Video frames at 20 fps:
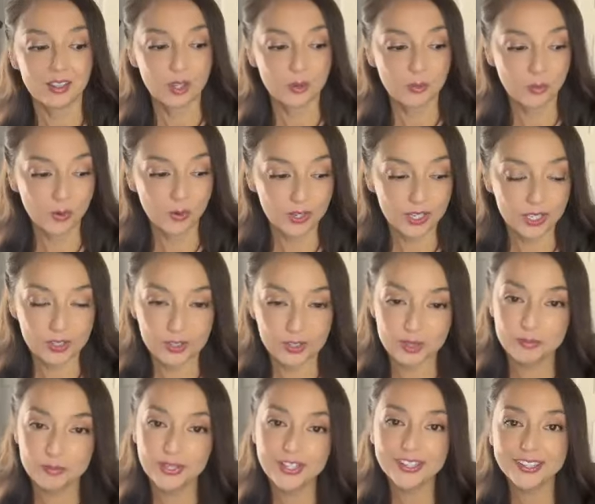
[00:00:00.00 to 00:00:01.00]
the more that you
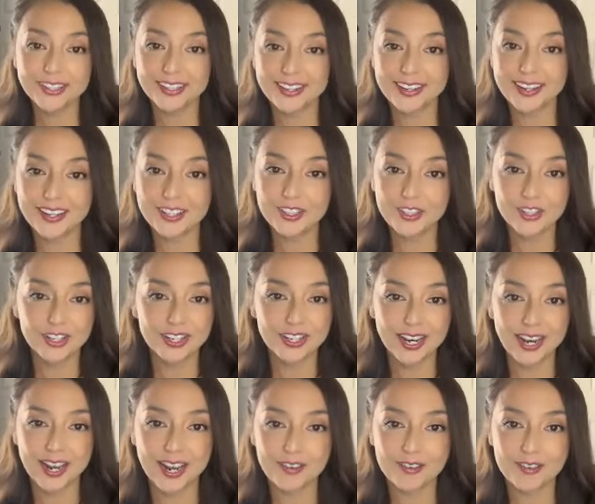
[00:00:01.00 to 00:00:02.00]
communicate, you're
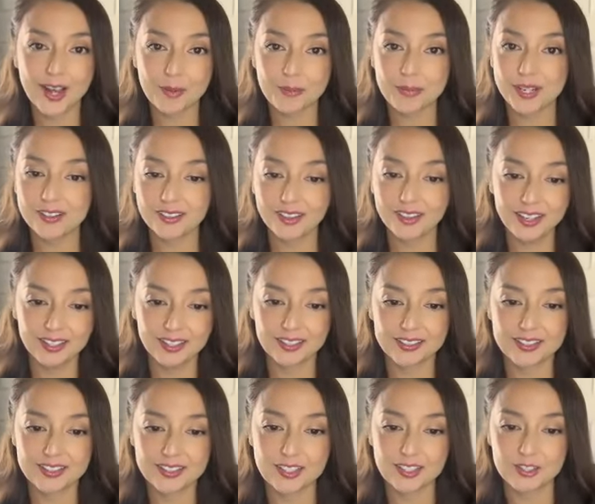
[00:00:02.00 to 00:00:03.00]
going to have happy
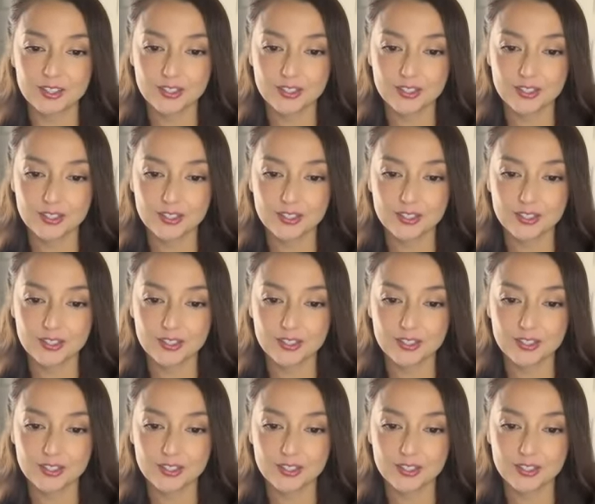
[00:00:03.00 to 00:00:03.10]
clients.